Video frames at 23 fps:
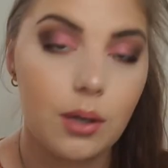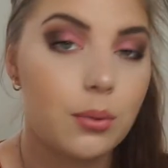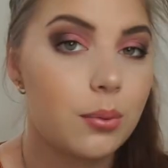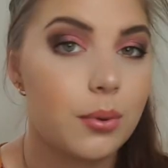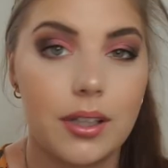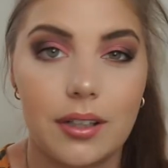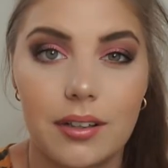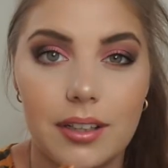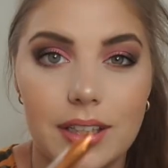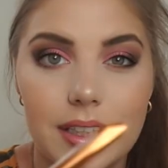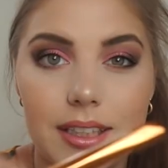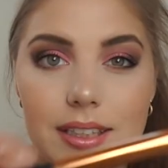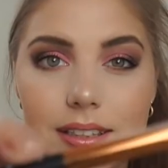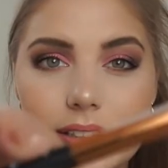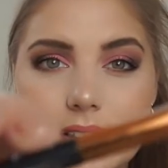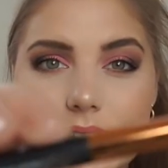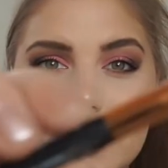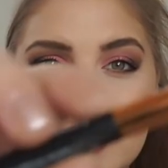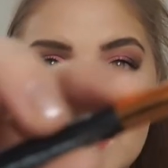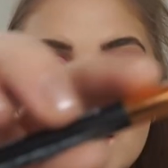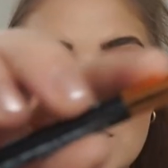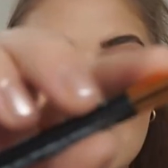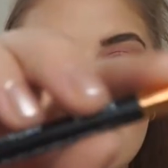Well, it's
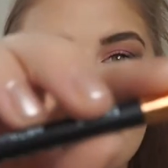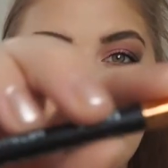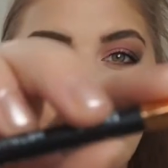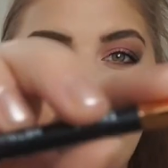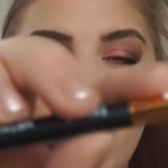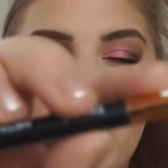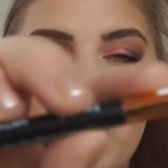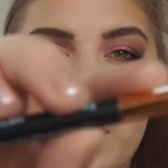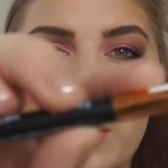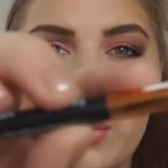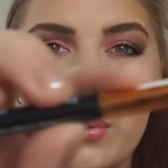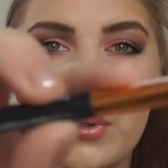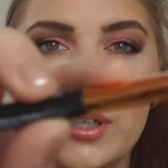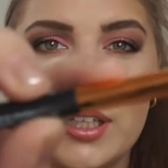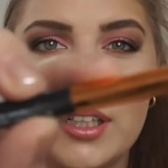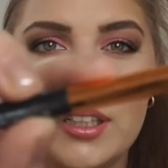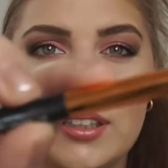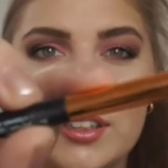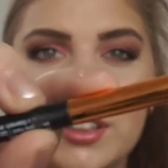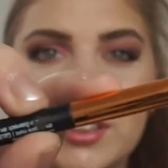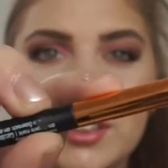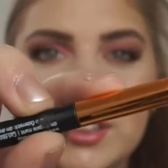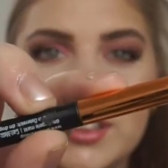this
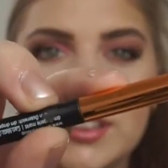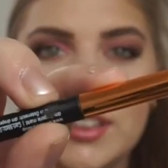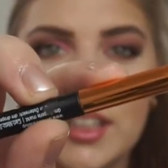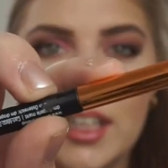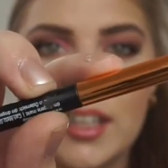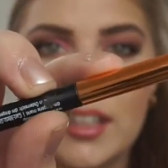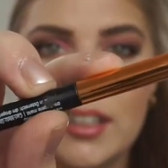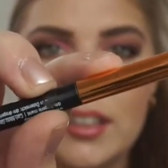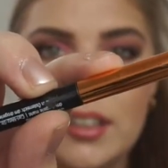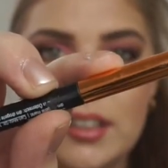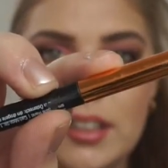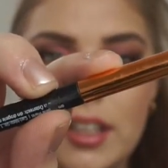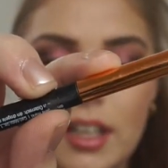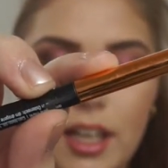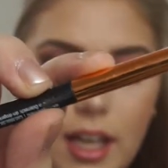coppery shade